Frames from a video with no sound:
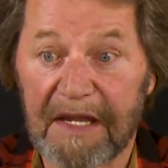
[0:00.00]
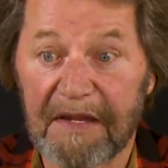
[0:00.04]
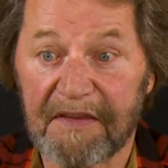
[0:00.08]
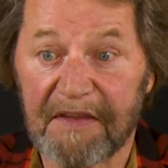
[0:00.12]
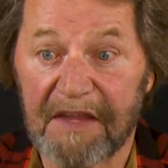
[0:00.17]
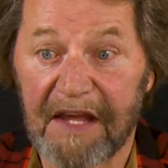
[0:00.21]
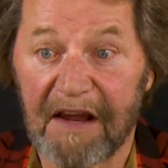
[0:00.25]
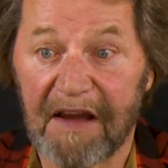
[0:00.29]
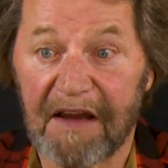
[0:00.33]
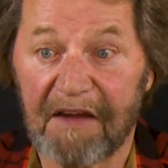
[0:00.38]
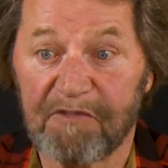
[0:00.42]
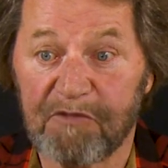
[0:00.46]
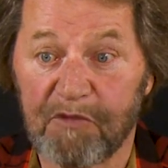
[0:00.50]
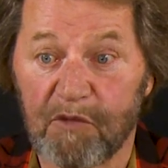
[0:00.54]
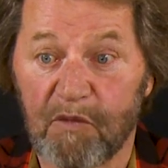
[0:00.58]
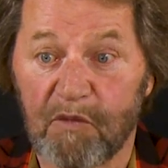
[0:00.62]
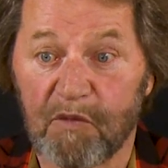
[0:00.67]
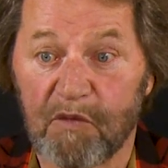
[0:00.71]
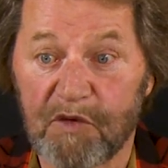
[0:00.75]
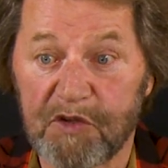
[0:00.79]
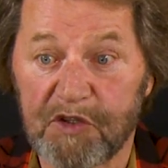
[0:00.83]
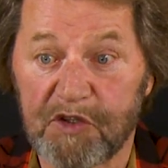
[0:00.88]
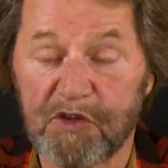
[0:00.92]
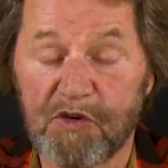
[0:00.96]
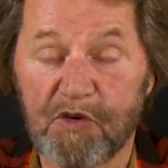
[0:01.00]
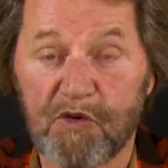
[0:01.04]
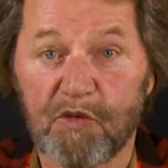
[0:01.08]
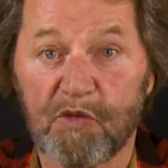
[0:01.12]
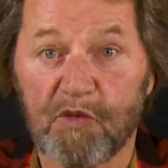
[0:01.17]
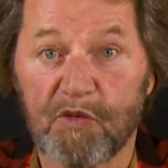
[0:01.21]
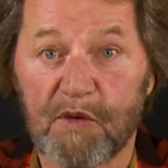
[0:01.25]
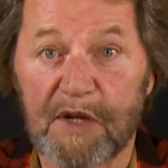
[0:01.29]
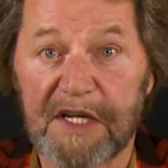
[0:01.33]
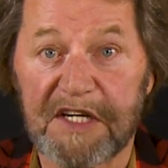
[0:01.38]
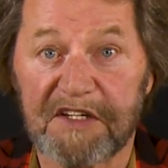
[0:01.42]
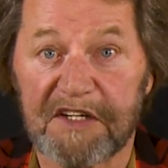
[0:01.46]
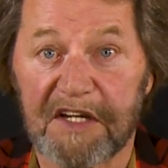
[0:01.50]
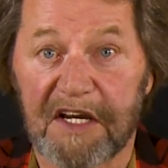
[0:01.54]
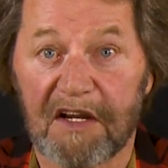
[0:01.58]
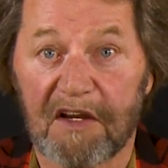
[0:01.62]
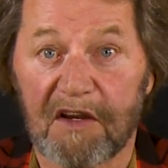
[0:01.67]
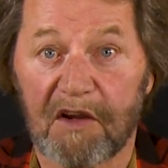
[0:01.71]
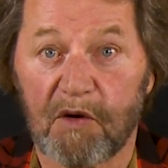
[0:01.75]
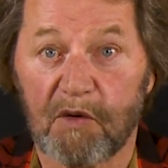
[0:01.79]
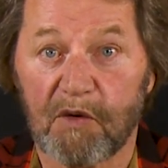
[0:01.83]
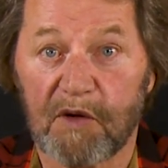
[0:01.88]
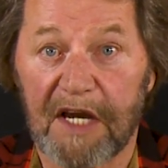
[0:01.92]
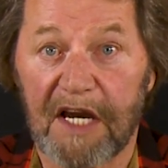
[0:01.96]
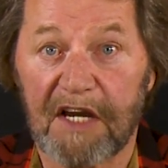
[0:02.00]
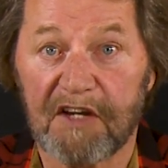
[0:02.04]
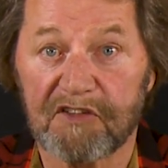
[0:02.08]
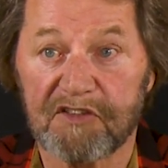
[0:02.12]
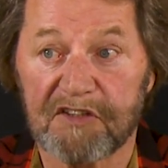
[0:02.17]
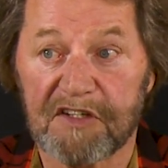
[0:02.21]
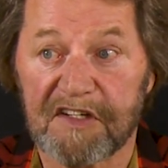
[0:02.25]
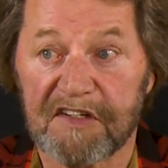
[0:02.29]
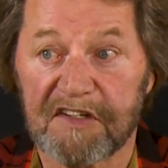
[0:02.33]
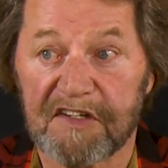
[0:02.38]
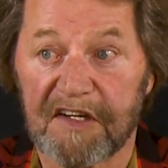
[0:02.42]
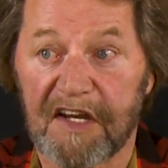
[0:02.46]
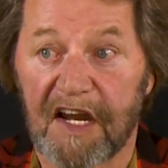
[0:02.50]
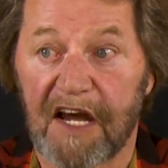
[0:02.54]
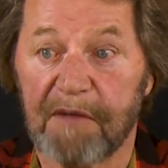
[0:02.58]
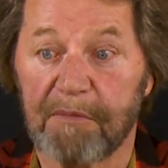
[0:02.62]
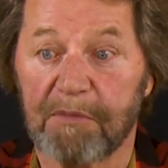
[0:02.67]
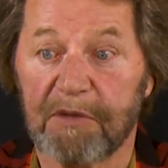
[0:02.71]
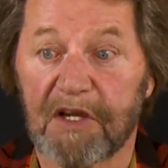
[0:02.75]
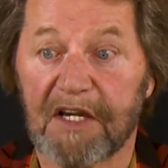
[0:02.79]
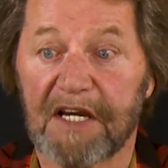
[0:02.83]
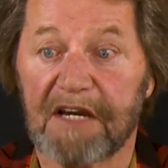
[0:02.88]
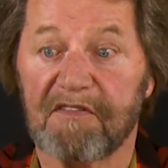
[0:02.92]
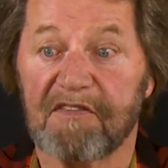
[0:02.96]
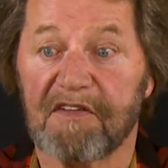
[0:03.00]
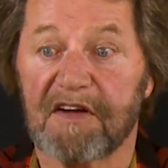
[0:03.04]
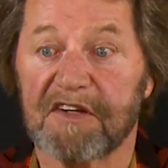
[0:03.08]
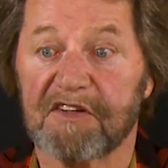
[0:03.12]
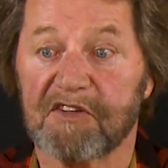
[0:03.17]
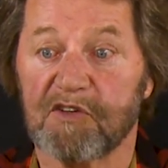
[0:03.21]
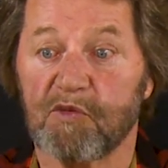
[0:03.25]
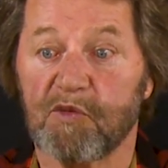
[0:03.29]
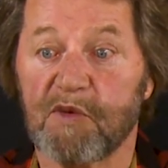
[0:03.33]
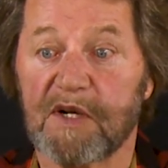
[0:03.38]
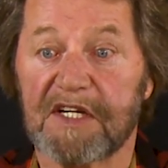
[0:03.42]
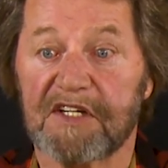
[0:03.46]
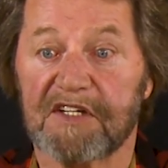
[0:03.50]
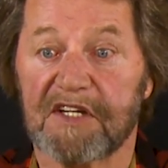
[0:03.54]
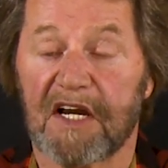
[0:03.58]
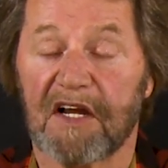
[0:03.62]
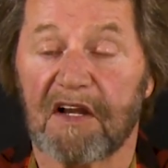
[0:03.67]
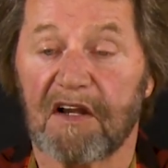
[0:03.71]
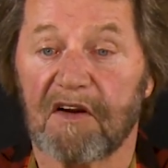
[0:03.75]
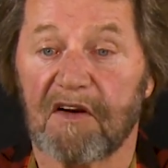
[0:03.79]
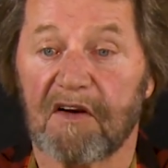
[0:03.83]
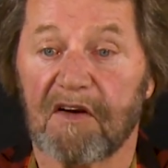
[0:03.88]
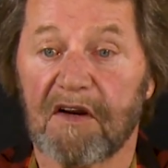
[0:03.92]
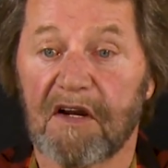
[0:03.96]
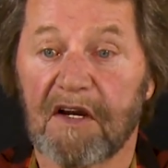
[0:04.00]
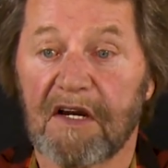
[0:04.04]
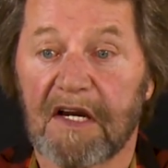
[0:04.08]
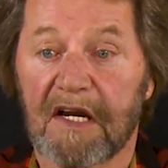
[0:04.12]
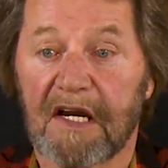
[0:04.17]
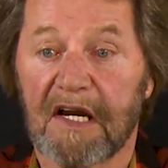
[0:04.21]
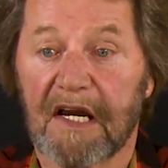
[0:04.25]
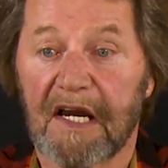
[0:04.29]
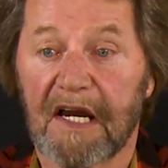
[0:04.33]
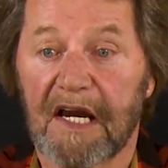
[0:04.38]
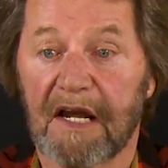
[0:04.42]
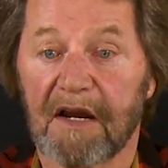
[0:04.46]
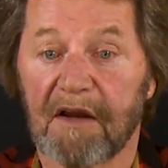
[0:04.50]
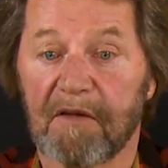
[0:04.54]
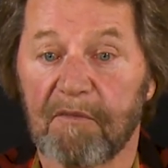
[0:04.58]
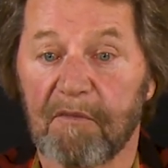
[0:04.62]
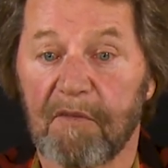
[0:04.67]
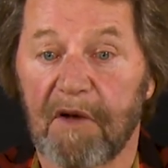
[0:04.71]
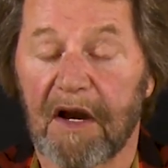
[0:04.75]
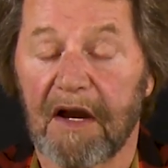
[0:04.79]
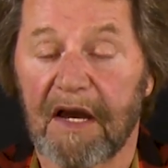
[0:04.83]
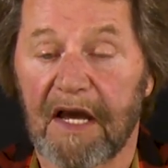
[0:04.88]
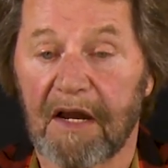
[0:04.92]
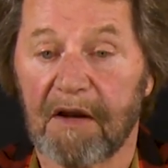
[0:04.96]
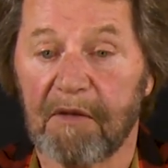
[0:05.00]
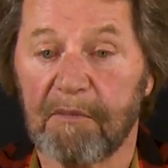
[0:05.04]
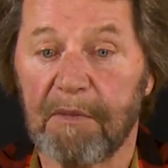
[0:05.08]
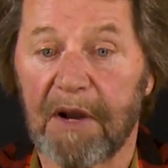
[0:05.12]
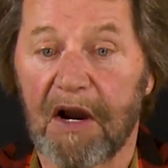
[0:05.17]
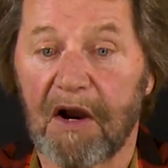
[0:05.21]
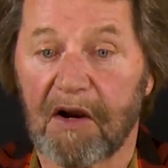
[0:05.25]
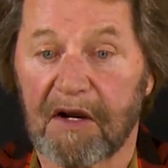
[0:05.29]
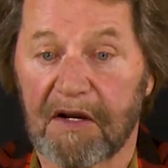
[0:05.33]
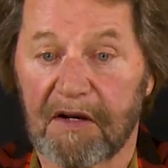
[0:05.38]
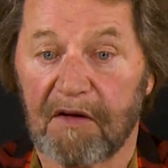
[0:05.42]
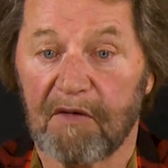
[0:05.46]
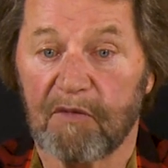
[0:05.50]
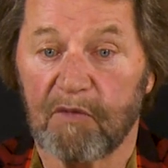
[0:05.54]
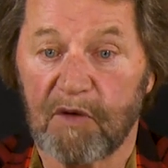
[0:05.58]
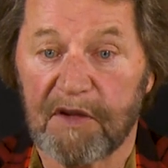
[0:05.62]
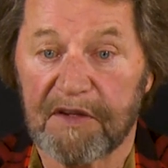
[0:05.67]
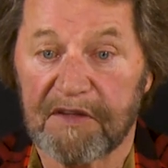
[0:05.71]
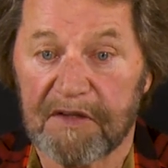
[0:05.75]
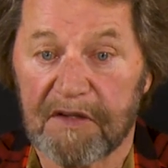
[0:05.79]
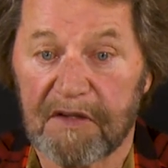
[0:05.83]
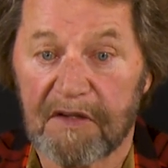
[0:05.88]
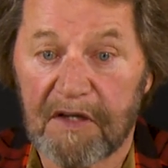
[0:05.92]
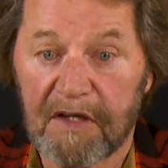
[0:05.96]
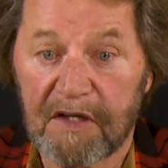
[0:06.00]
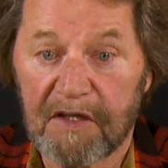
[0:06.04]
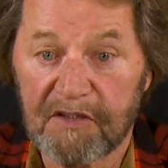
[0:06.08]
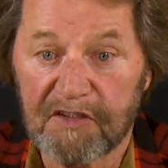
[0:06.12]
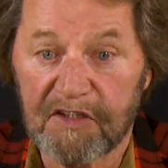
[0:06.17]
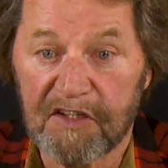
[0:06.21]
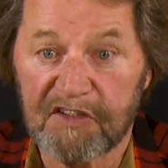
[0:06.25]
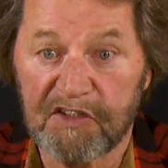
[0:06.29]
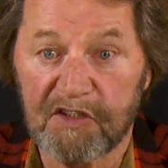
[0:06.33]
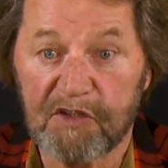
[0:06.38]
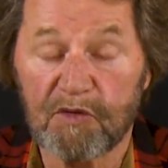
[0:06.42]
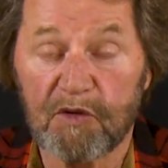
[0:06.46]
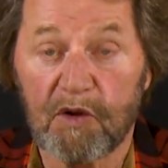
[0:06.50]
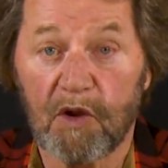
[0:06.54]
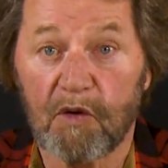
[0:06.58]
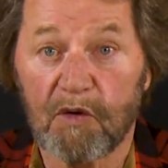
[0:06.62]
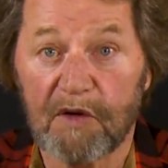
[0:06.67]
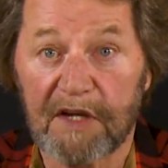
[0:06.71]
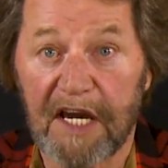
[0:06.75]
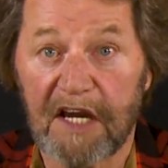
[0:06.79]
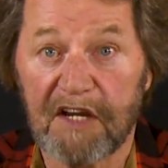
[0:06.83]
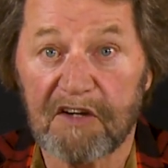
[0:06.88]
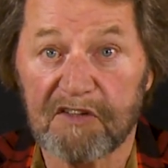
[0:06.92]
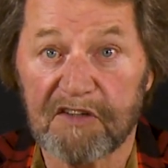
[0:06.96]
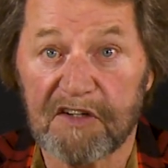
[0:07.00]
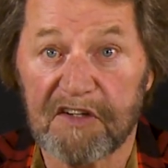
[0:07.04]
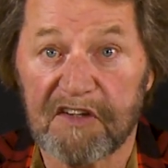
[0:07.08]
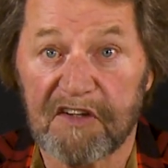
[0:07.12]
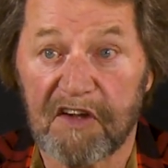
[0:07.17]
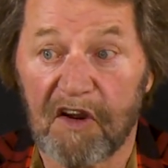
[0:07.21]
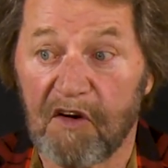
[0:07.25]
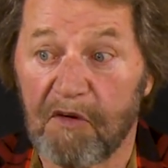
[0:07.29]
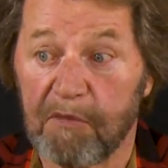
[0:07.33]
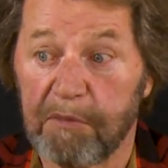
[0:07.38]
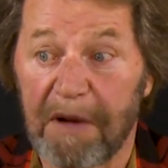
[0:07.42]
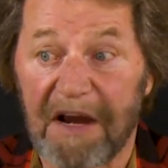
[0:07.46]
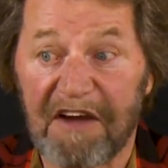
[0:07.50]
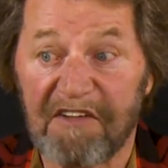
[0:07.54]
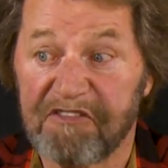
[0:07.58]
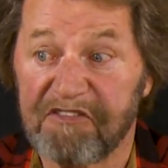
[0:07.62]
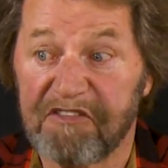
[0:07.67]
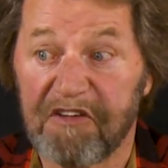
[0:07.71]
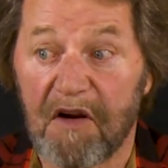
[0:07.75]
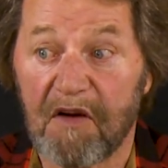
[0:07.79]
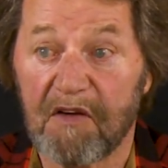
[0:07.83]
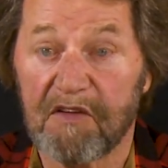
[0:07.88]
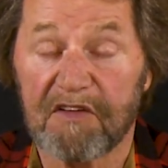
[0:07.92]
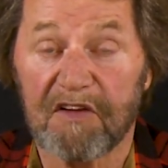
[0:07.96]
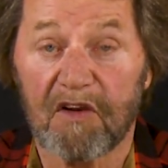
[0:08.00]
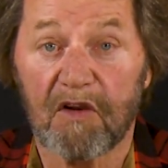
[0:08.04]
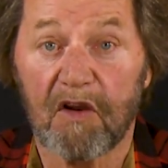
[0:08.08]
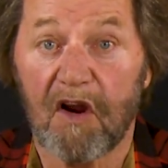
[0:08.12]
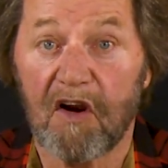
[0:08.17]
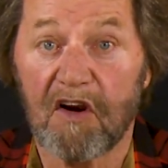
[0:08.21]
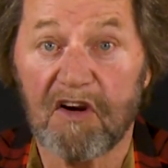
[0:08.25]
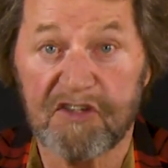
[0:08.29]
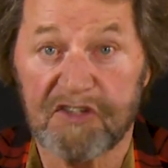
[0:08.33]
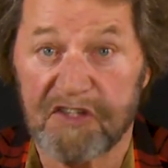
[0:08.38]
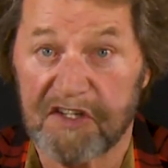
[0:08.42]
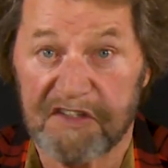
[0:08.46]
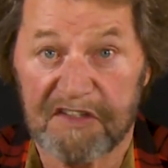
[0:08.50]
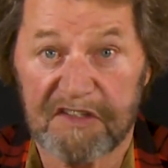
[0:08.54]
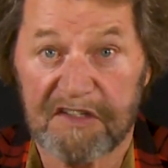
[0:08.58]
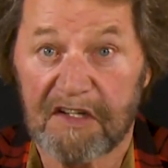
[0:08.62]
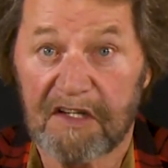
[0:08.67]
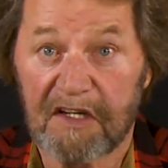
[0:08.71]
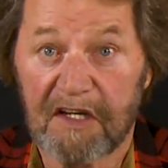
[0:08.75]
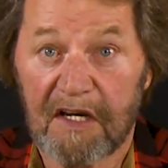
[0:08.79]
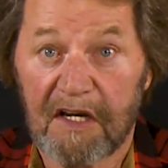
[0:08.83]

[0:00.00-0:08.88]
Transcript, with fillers: They have two retail locations, and I believe as a retailer in, in America with just two locations, they're by far the largest.